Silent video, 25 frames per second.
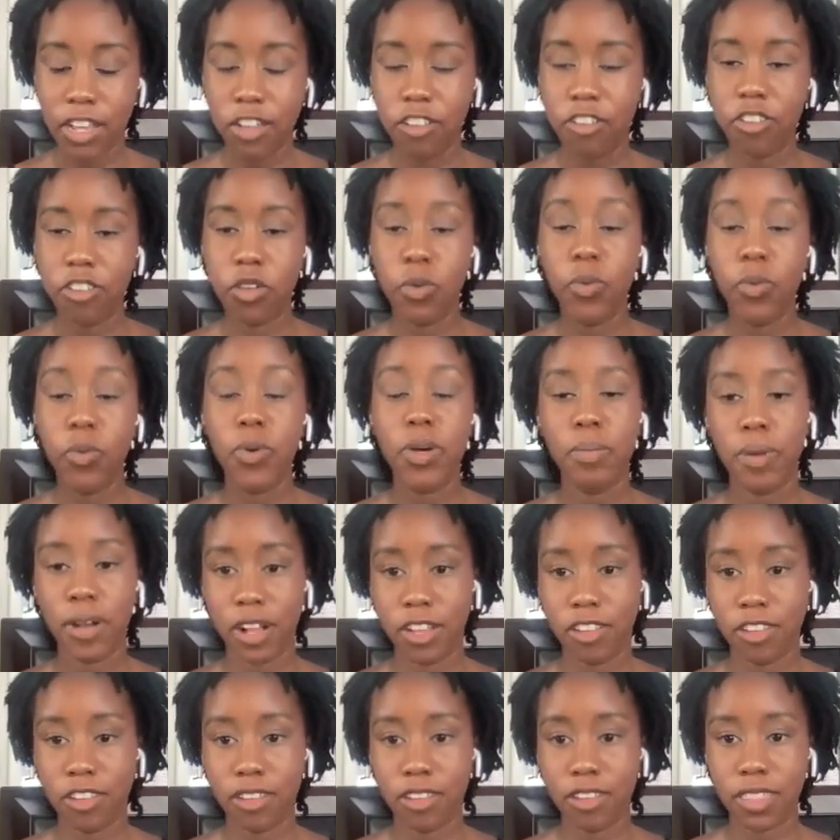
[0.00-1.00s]
So one
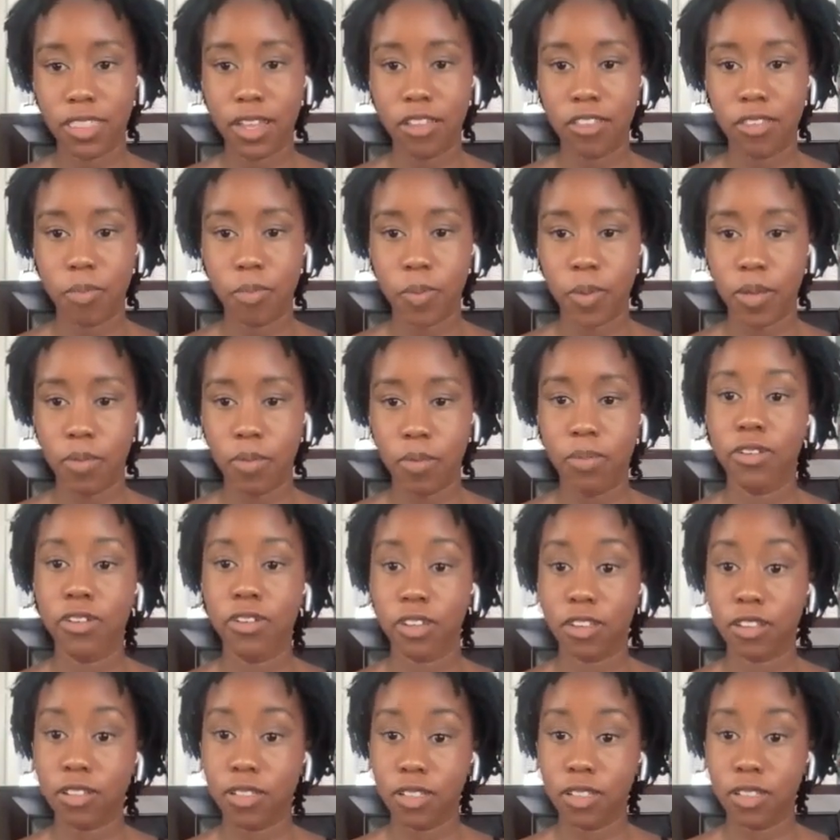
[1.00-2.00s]
project that has been
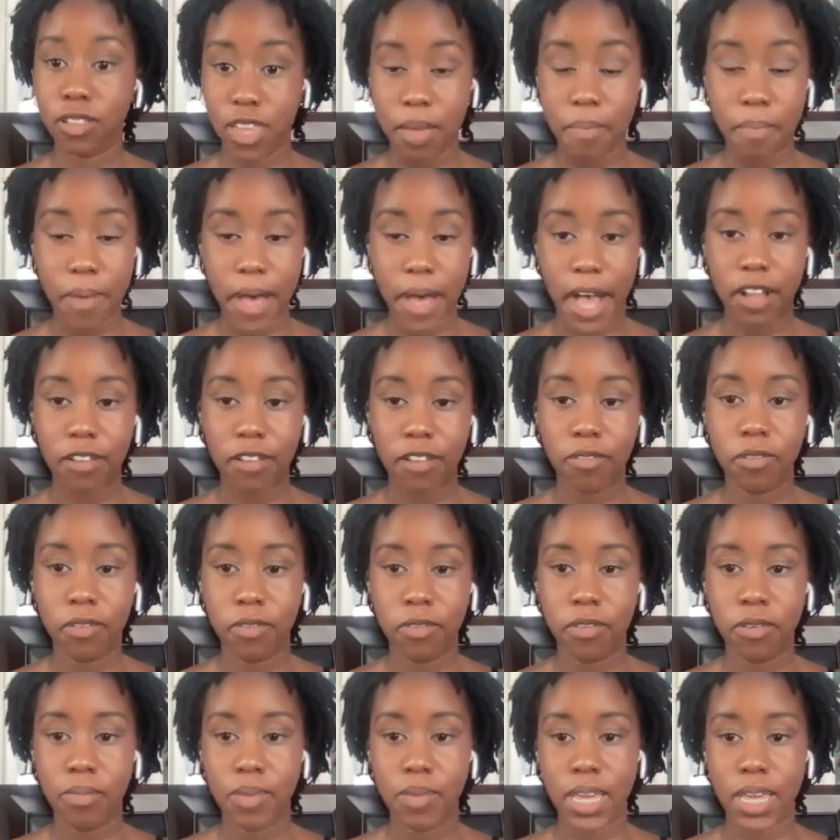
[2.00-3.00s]
particularly
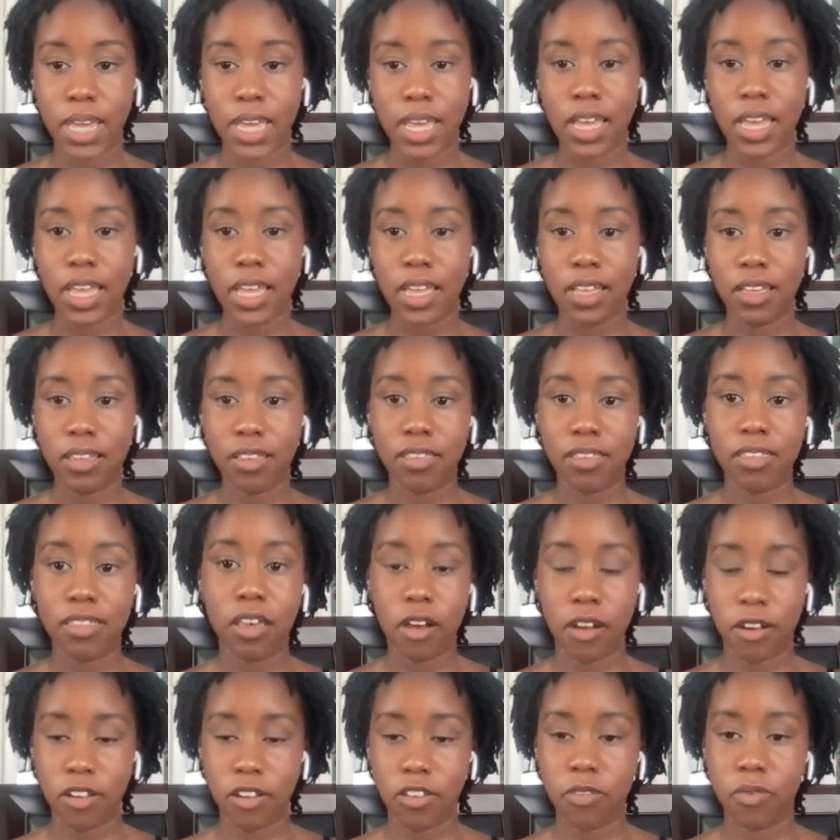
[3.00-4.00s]
impactful for me is the
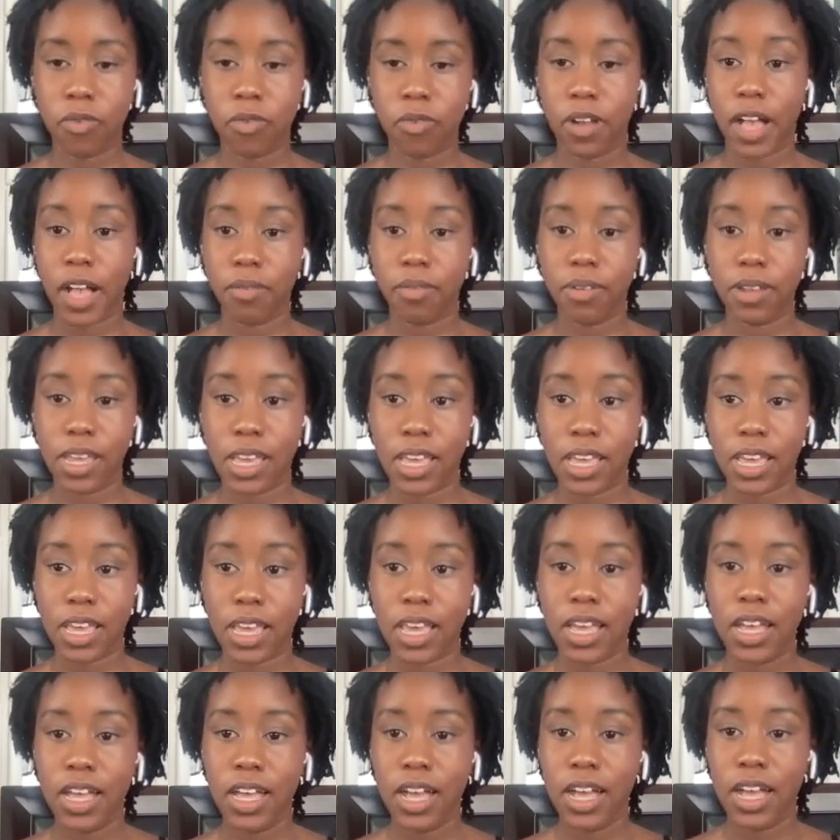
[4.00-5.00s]
Artists for
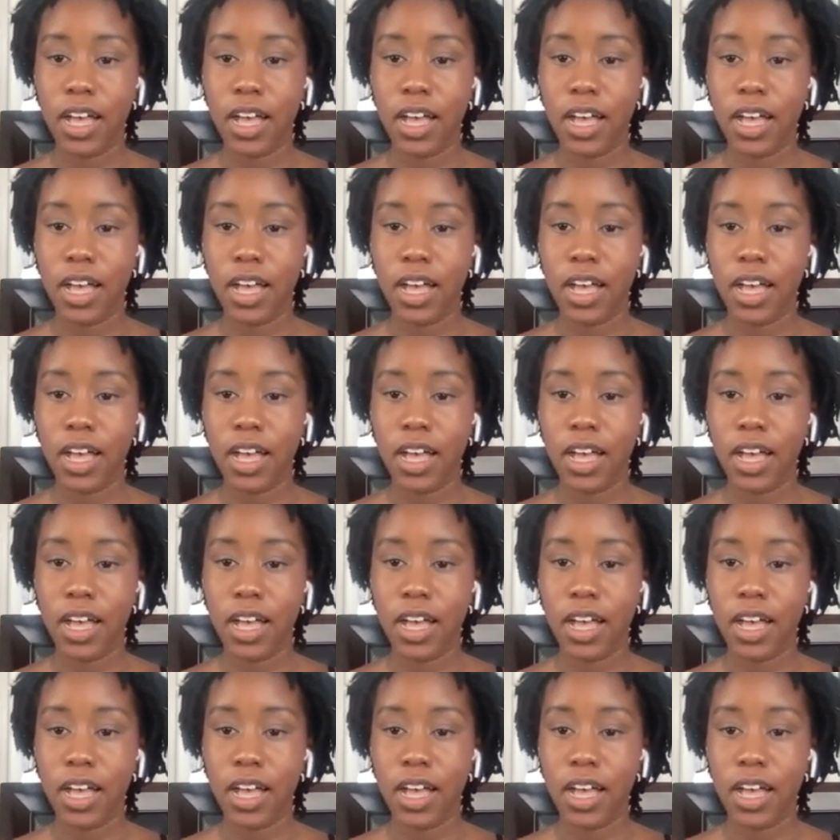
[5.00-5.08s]
Equity